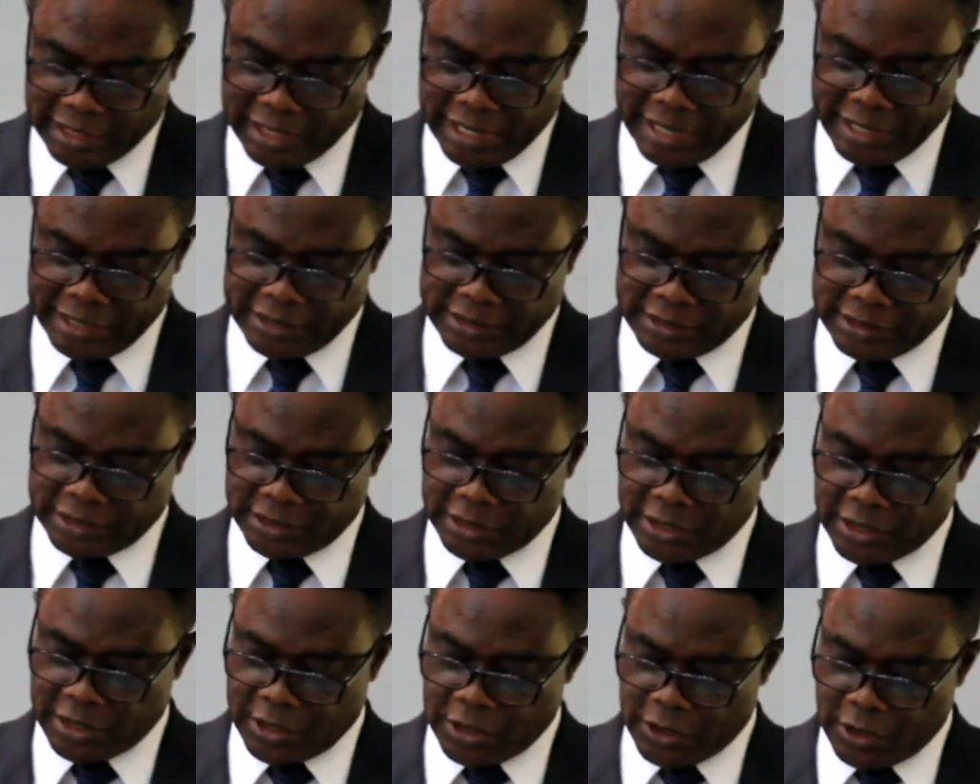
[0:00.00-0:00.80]
a light
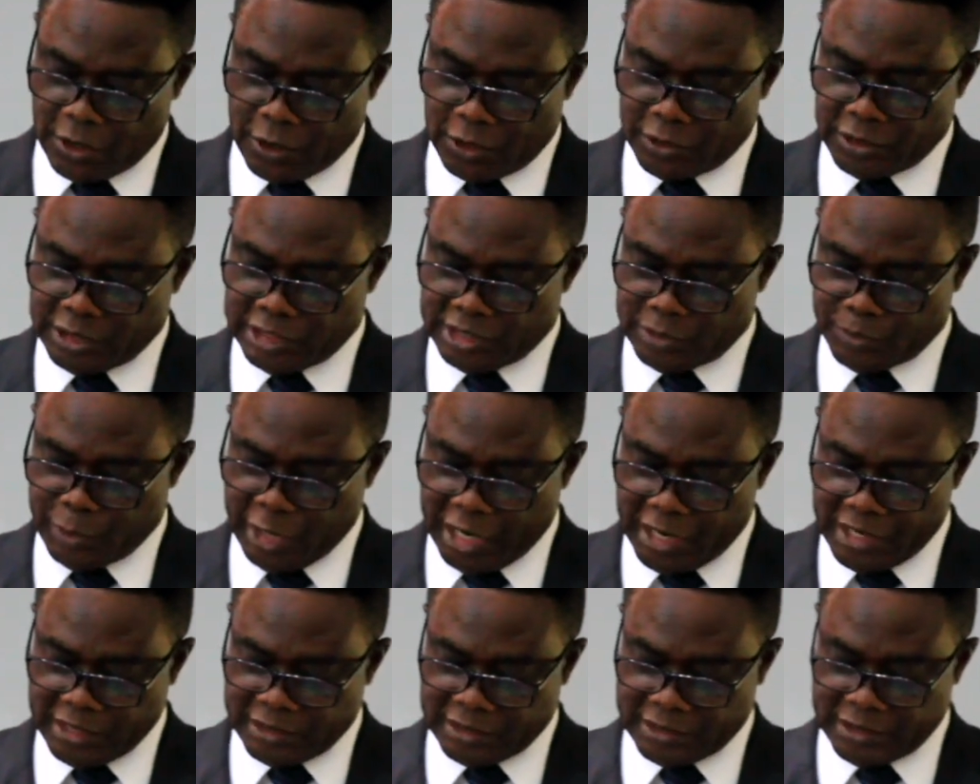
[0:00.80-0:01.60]
on
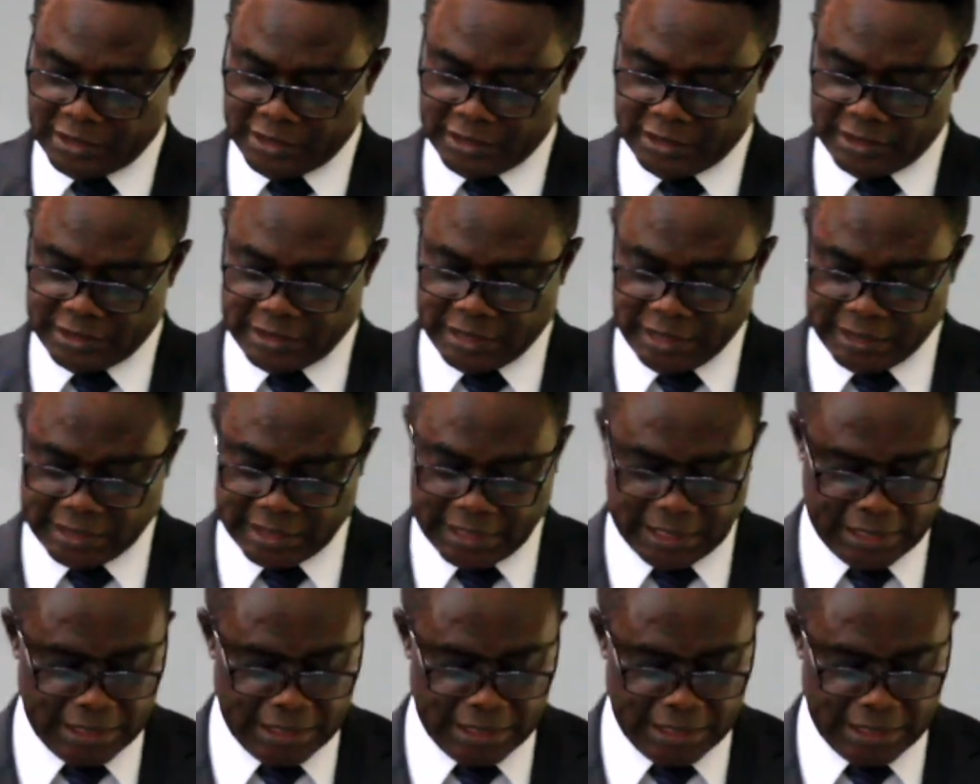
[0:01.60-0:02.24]
disparities that